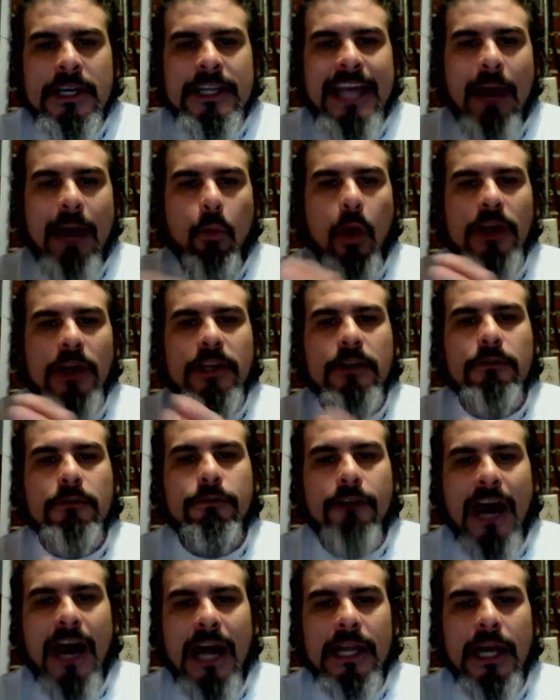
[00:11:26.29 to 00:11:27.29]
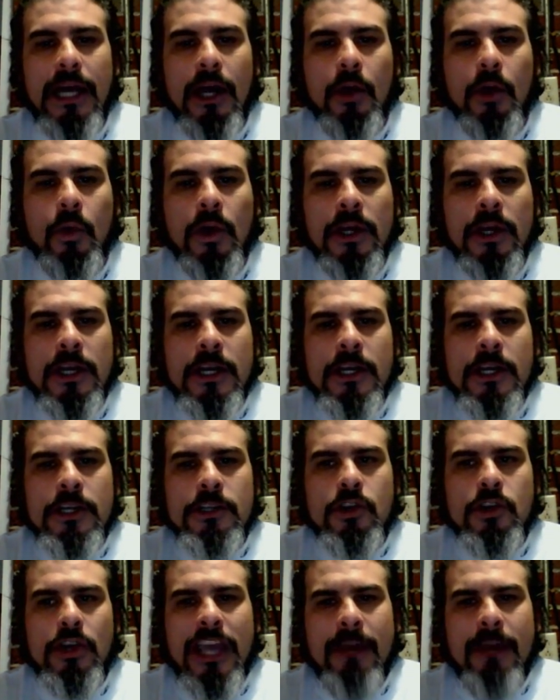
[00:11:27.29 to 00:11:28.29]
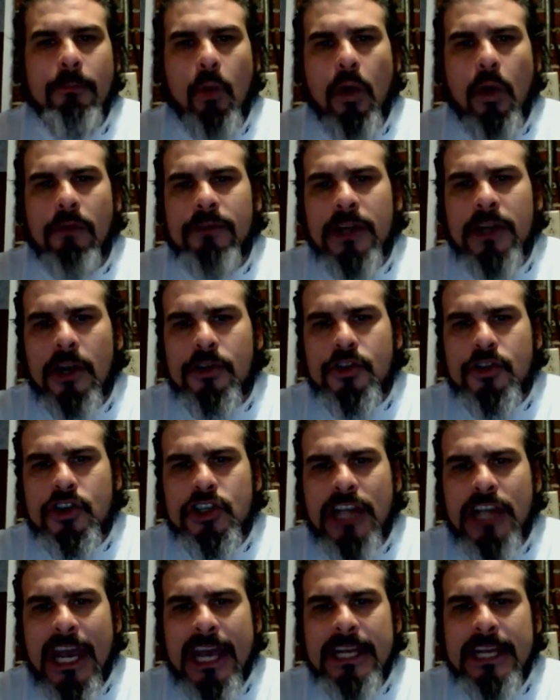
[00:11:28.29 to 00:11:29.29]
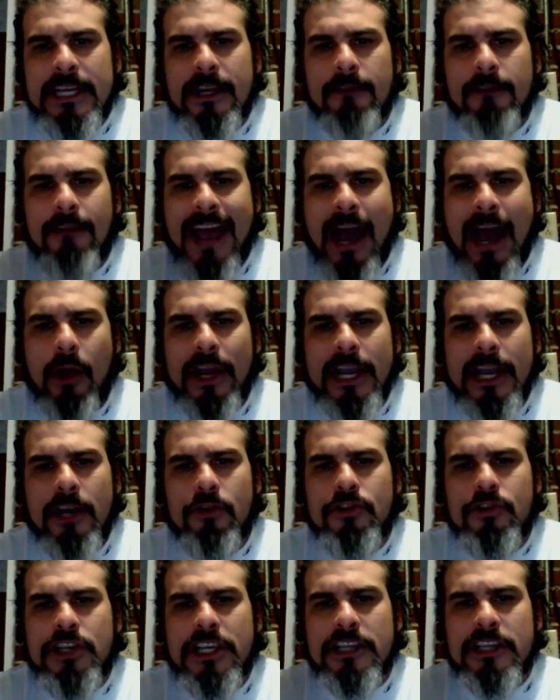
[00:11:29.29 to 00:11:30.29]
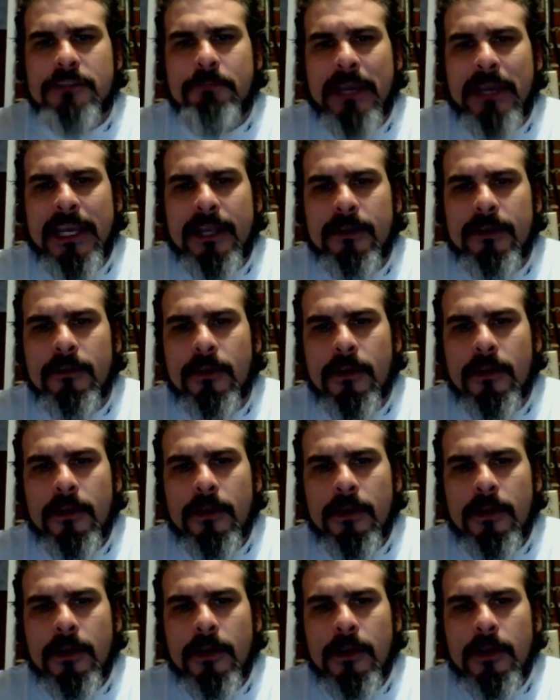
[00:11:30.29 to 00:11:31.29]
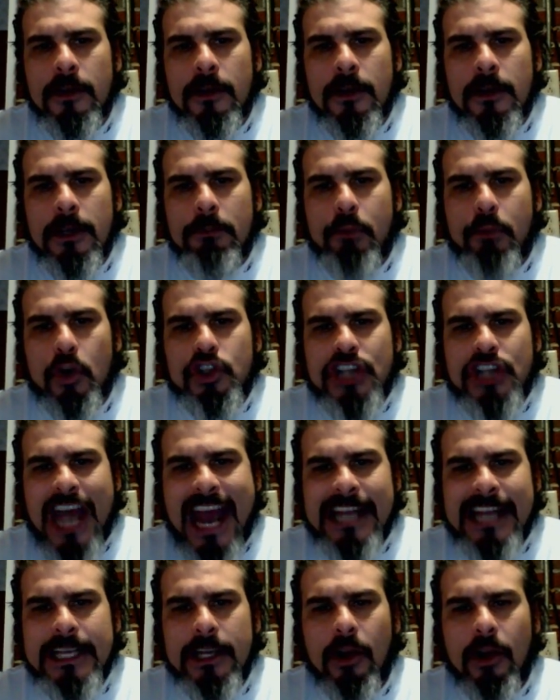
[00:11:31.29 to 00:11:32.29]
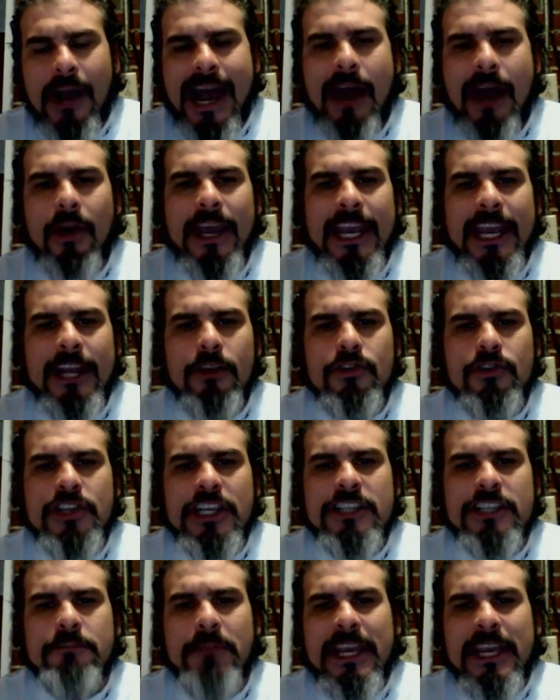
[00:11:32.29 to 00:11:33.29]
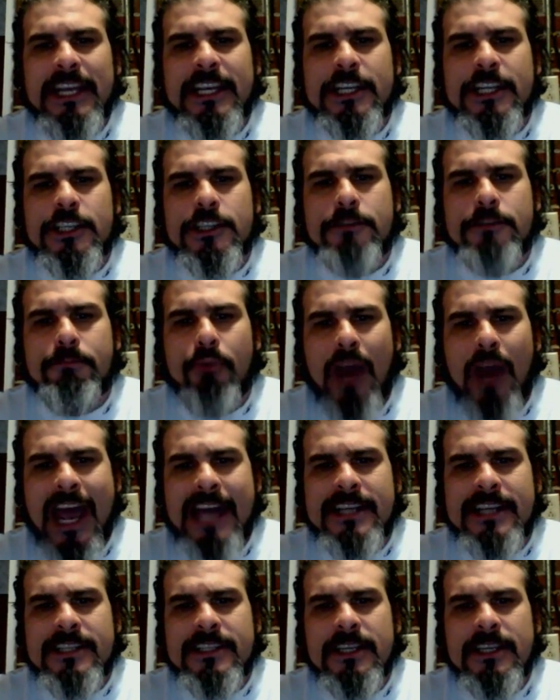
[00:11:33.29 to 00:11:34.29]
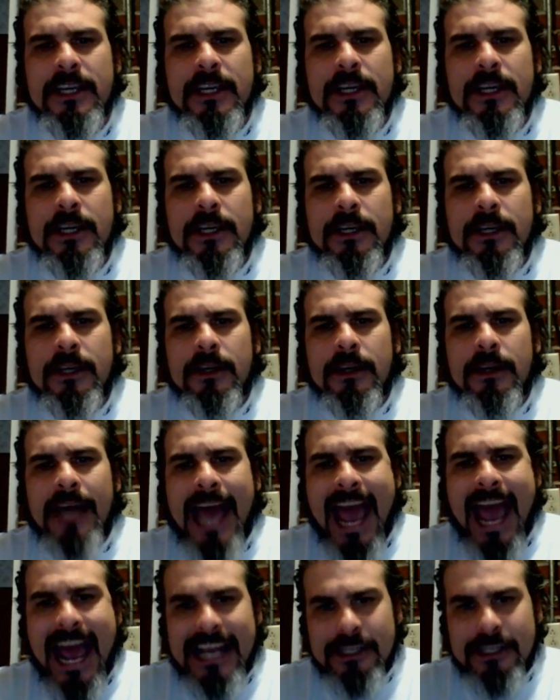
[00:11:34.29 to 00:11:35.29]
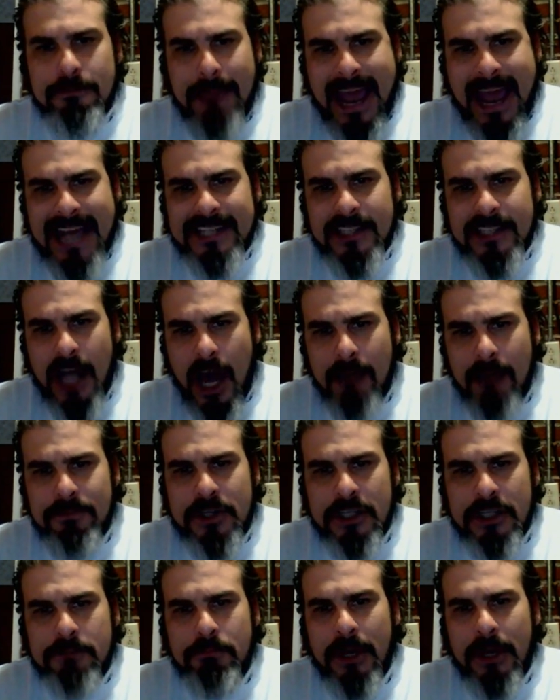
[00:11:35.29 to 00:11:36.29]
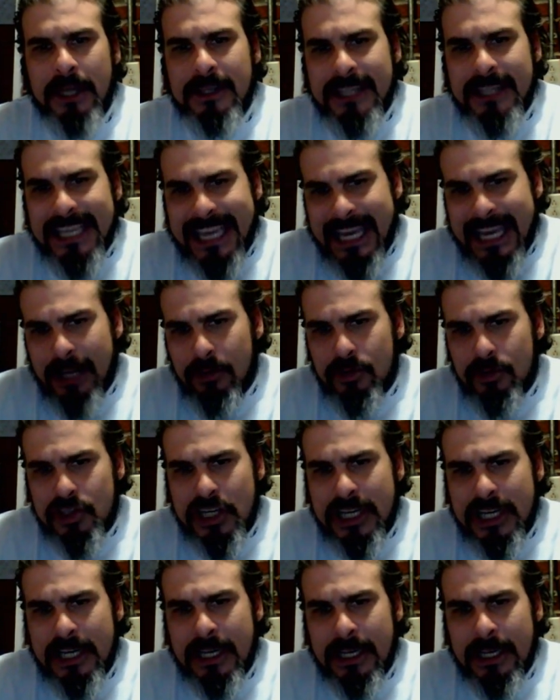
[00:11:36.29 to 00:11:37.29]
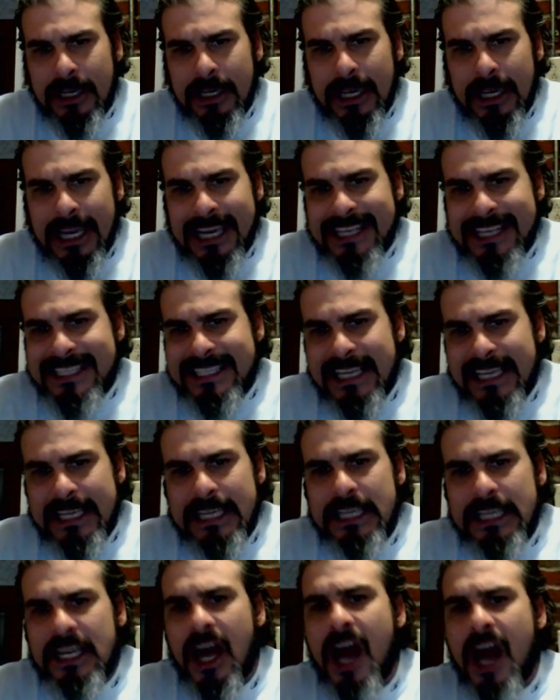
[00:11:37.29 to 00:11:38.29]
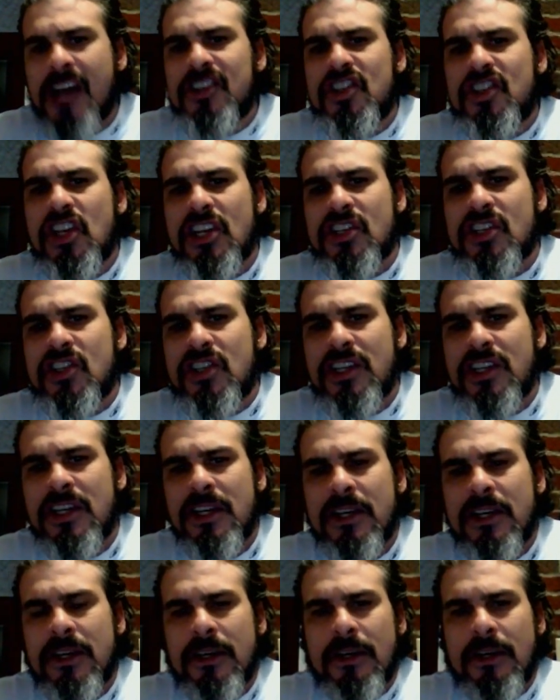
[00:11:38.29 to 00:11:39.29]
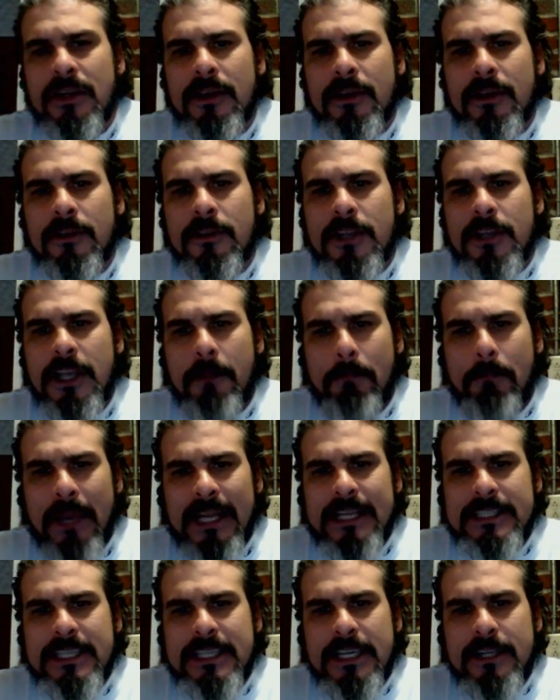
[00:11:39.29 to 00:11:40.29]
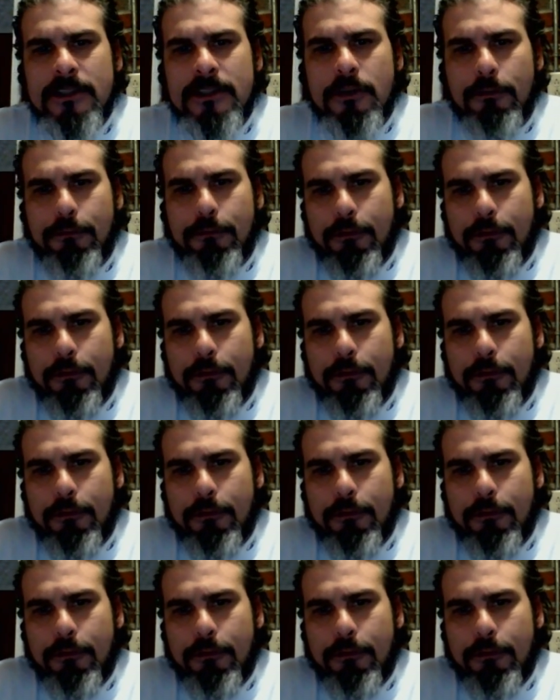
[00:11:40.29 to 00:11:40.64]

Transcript: that one can follow to get more of an understanding of how energy is being projected, or how energy is being expressed as mass objects. But the energy is sending not just the ability